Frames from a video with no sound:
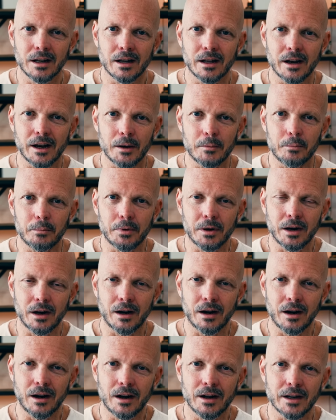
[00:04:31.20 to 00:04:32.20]
And I
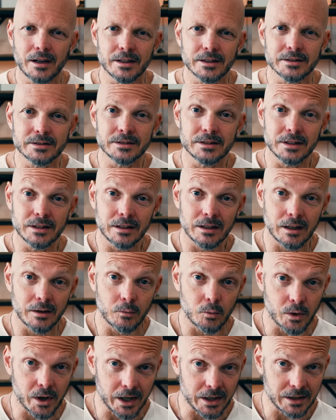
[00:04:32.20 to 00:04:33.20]
paused
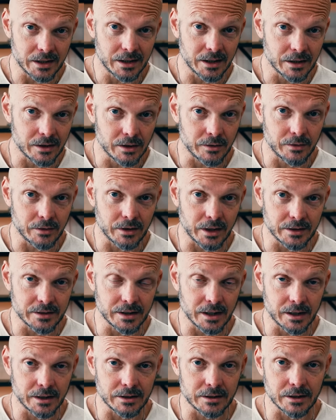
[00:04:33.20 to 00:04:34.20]
when I did it the, the
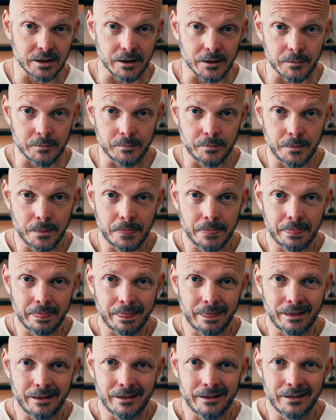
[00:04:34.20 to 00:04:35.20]
second time.
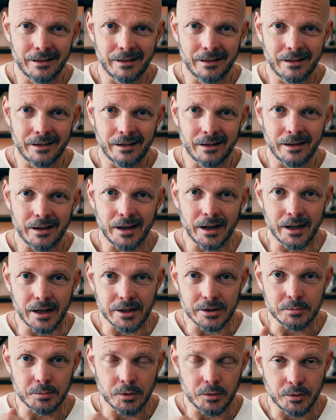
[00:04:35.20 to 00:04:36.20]
And
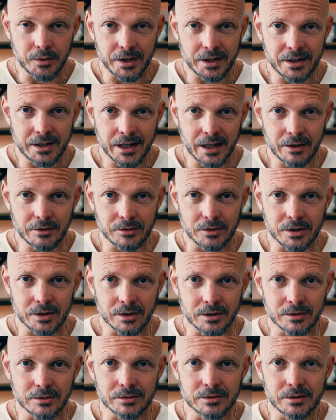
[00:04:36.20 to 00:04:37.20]
I spoke with a down
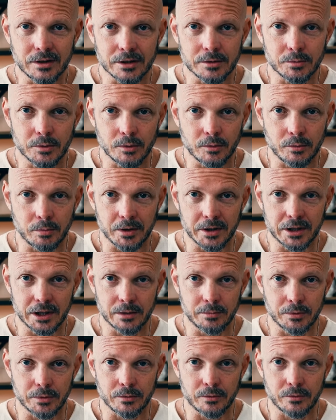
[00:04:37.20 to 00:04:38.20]
tone. I spoke with my
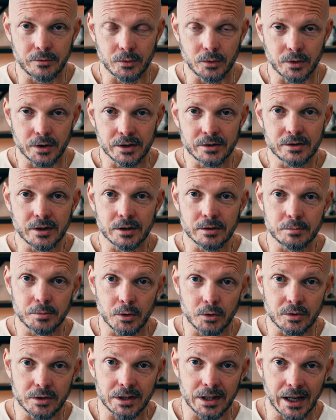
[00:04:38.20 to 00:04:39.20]
deeper voice. I
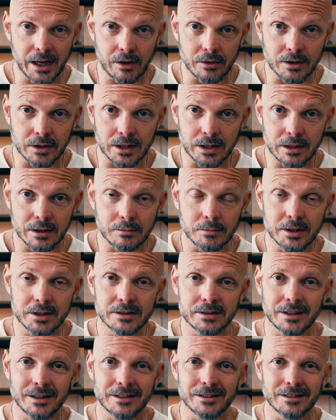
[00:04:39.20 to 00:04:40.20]
spoke down at the end of my
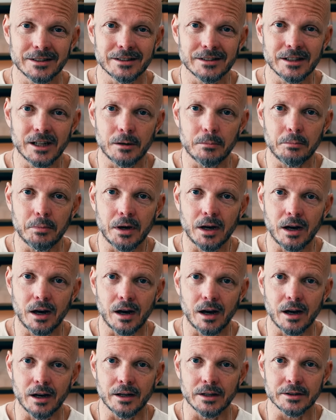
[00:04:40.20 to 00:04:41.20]
sentences and I
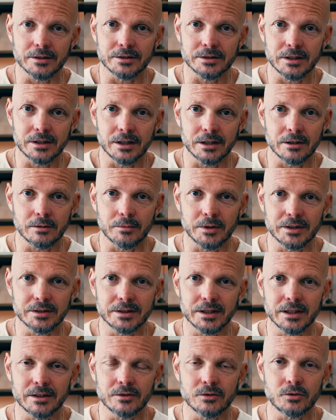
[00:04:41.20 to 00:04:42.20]
paused at the end of my
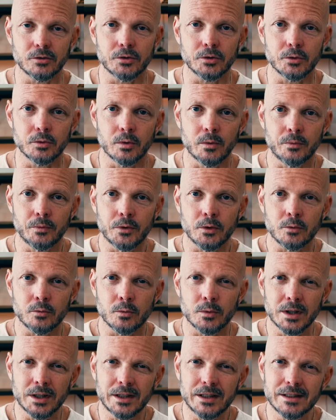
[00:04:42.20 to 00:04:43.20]
sentence to
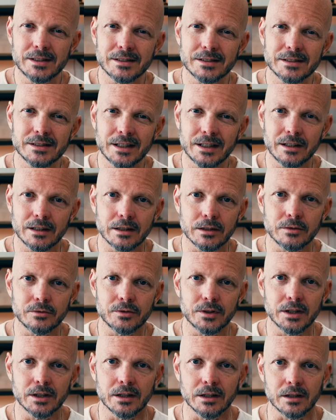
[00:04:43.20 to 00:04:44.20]
really sit in the
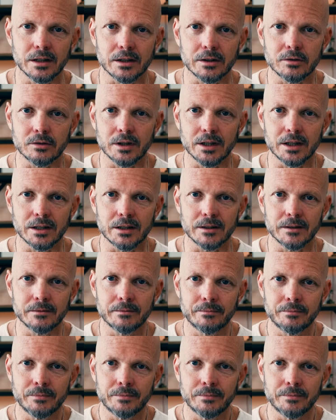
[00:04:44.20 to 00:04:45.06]
feeling I created.